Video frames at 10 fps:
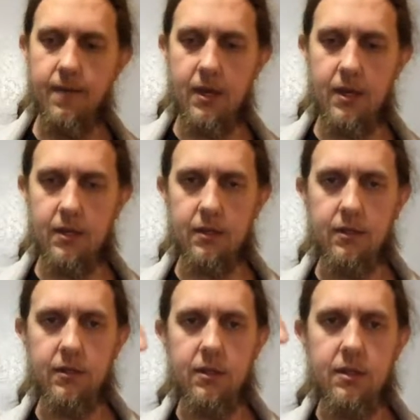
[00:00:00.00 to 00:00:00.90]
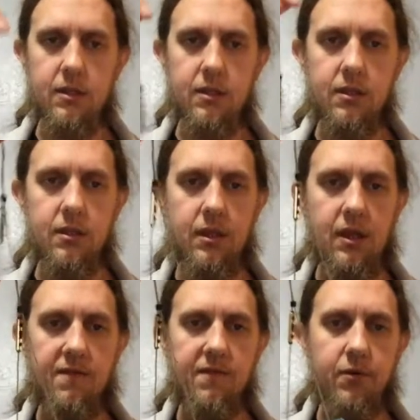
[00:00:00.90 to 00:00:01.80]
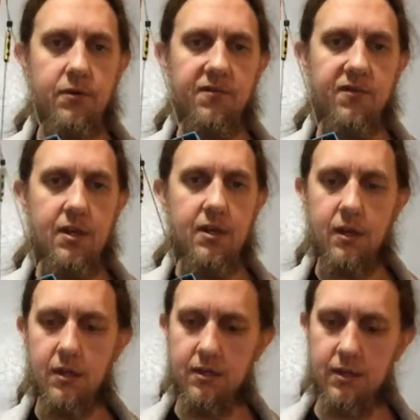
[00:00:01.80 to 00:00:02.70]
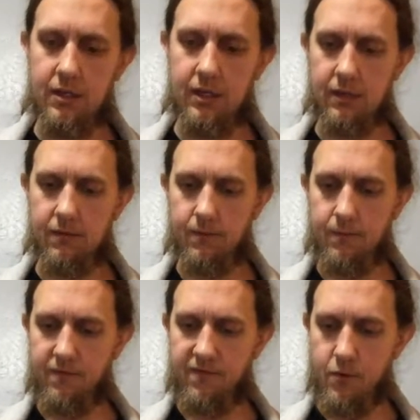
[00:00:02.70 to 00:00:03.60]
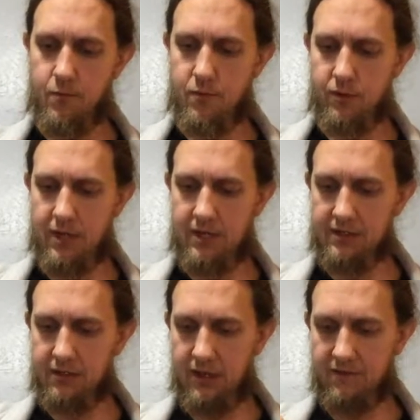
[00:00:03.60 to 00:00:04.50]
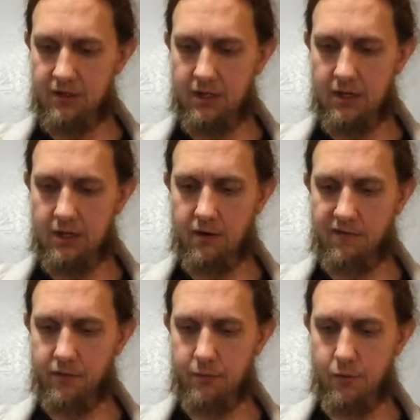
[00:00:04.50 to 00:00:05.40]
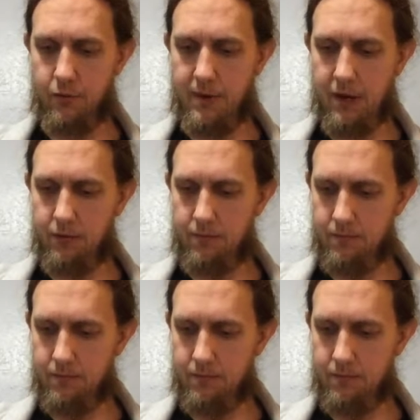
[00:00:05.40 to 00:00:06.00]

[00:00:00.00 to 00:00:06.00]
then the headphones fit into the foam real nice, so you have to kind of carefully pull them out.